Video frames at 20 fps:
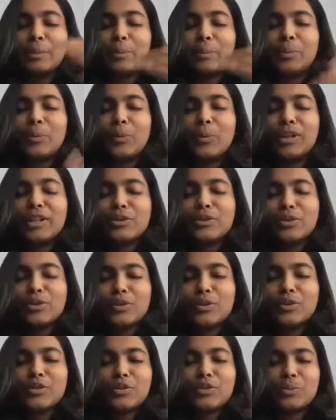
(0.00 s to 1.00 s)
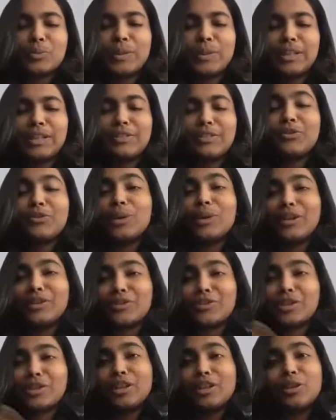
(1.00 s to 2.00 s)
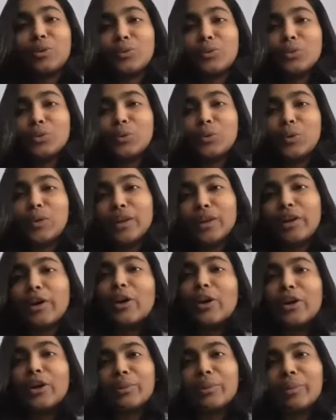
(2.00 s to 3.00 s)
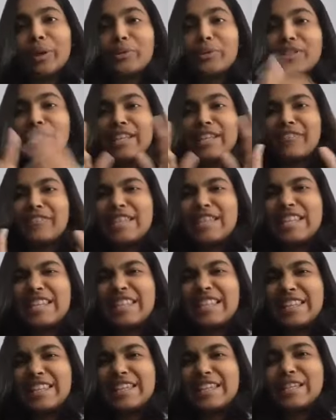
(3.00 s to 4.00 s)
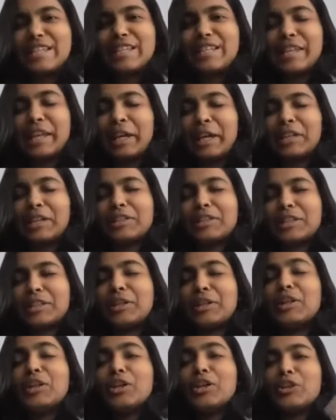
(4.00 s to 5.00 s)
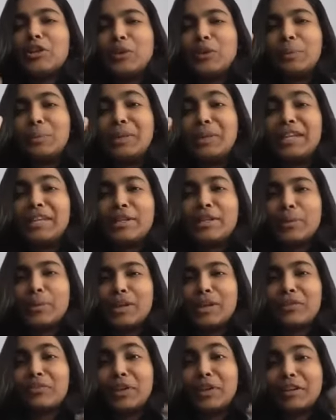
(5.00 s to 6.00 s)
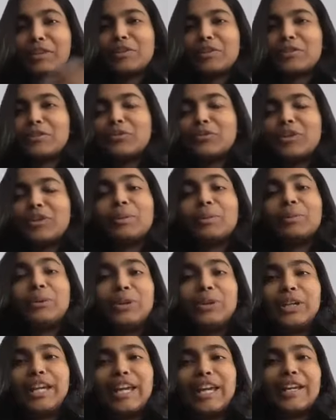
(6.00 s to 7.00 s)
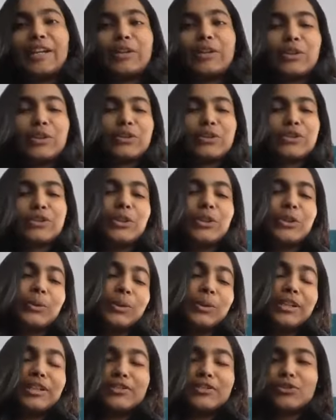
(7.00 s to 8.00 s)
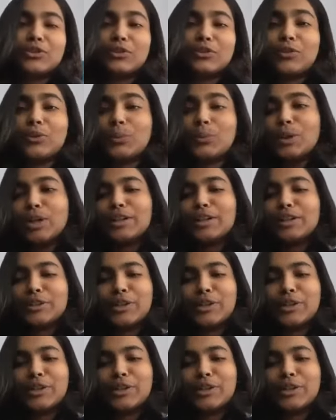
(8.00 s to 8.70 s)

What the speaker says: pointers, but if you actually Google, there are about 7 C's that you make you an effective communicator. So always, if you want,